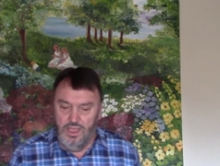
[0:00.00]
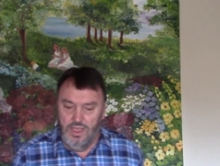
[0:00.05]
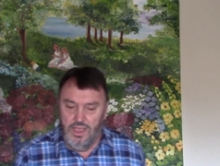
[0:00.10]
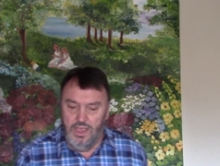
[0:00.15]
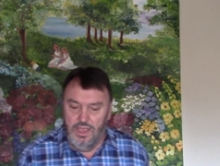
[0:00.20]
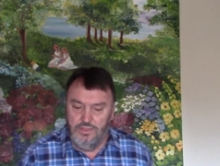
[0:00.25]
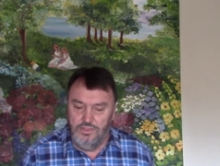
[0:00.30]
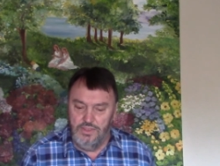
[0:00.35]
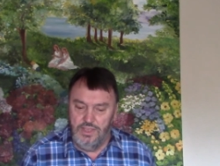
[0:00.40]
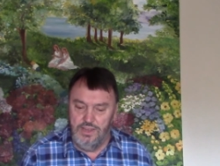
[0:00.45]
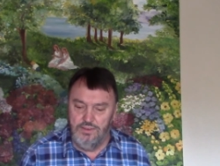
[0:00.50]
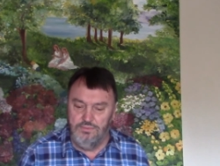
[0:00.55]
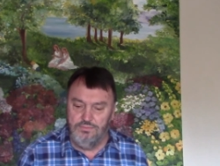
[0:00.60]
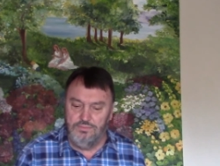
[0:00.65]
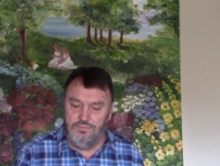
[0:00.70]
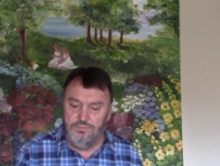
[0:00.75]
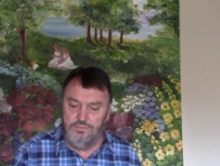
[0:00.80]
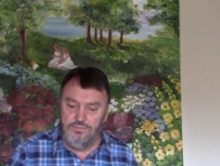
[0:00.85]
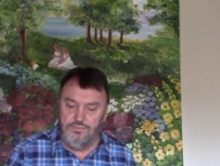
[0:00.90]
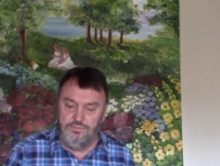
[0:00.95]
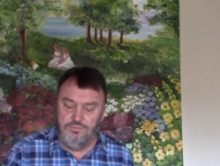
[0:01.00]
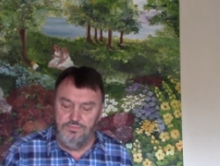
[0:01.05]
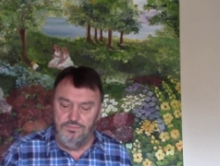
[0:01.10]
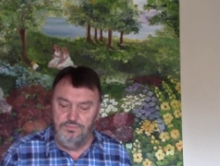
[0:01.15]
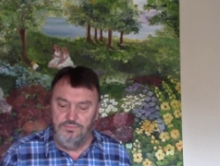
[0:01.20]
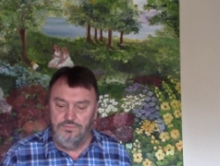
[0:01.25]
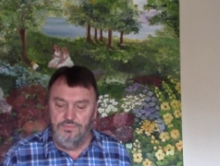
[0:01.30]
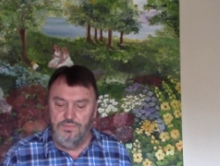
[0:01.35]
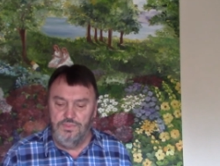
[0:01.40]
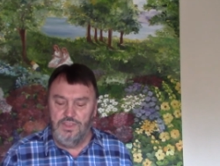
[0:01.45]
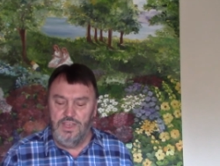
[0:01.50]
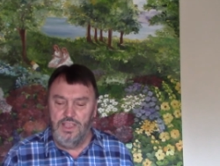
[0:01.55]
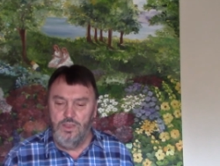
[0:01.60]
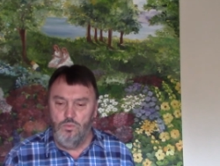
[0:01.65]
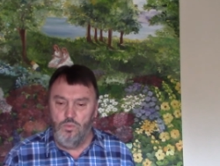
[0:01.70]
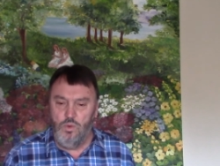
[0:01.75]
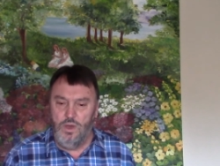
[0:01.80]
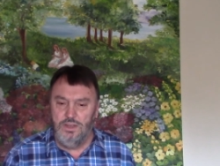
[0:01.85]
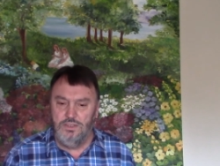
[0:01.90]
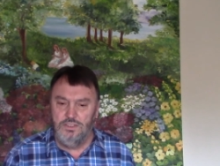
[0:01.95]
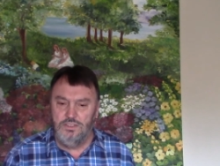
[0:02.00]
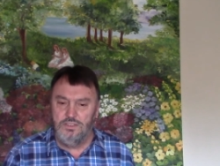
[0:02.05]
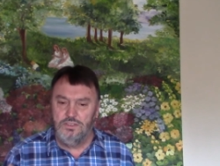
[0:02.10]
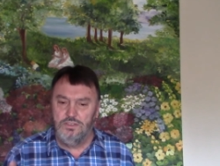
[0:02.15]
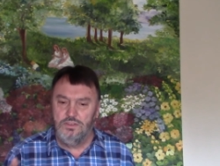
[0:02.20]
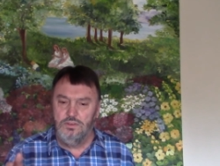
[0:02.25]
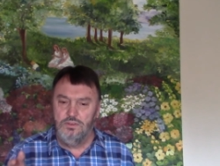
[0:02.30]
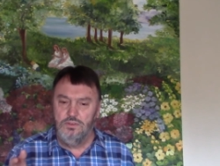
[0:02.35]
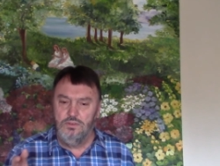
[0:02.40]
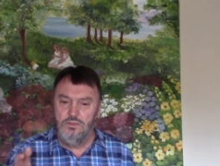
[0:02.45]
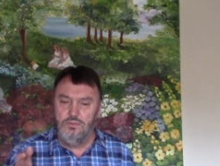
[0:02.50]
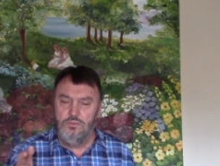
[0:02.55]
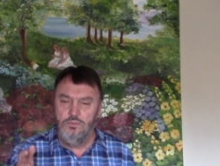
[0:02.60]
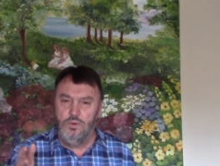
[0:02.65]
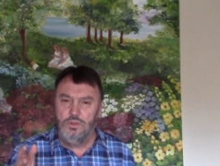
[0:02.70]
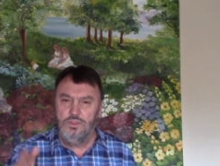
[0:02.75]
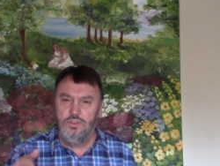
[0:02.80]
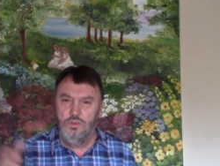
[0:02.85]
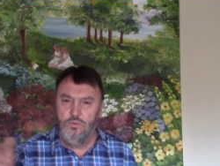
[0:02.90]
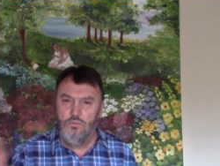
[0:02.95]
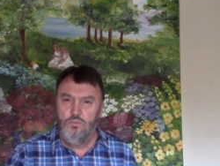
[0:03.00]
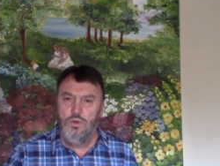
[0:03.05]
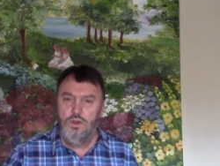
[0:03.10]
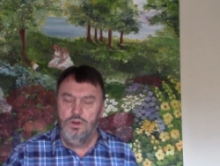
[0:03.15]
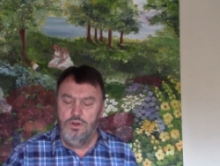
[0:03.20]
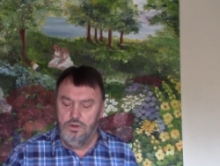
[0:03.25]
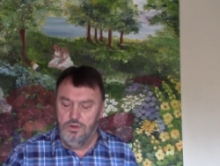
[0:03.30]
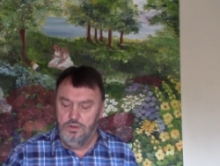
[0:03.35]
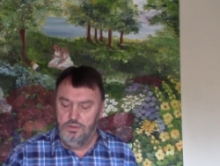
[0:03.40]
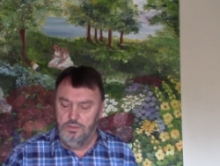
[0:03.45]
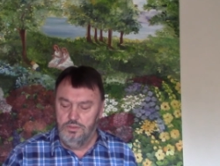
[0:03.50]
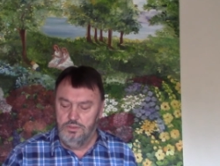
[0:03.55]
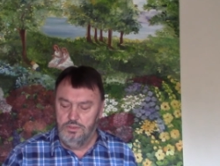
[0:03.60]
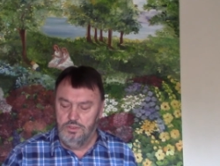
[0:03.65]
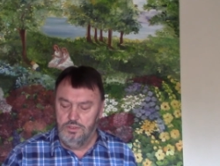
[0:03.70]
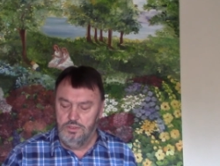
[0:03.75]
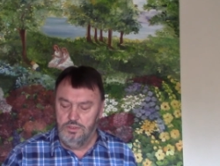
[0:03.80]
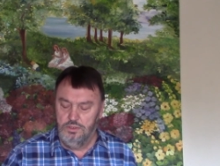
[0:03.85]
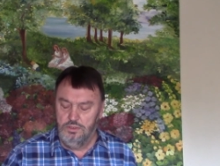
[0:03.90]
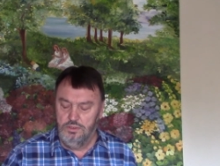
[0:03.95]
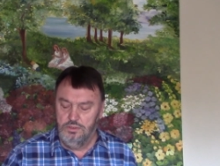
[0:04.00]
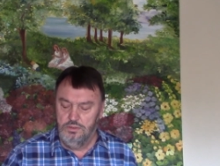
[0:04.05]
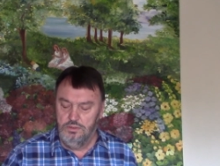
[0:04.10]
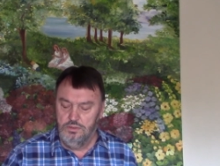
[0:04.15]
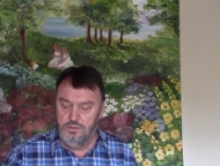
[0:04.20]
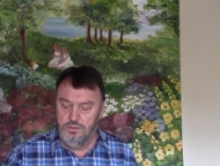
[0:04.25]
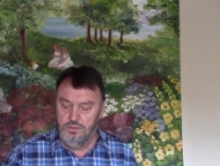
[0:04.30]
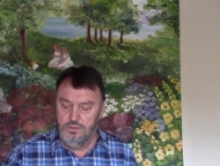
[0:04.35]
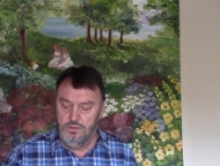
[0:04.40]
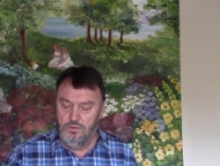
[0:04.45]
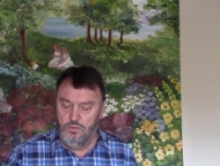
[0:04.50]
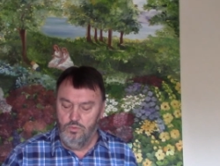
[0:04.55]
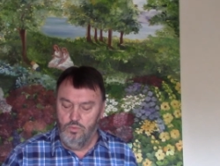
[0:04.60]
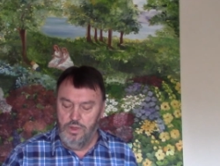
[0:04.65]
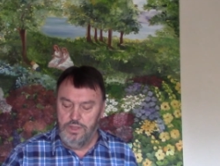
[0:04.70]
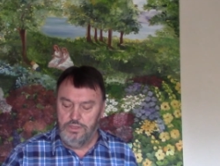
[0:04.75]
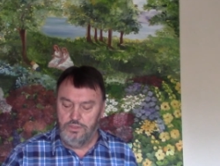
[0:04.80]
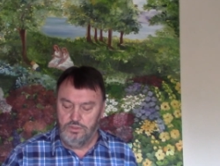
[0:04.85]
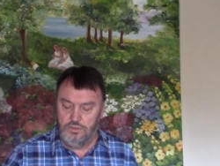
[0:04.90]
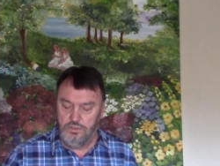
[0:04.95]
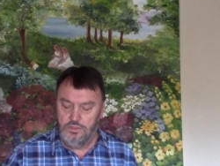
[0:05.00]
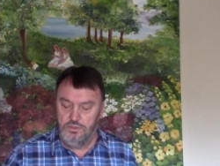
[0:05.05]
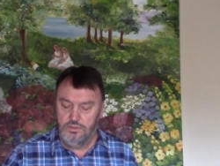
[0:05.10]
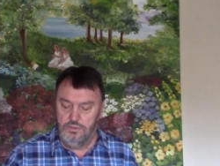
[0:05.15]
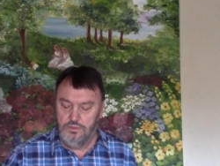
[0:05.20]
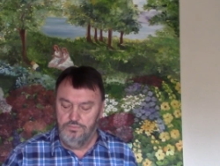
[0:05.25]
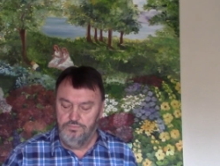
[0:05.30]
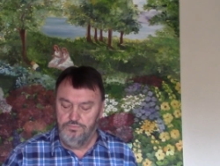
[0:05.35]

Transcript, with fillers: and then they want what the world wants.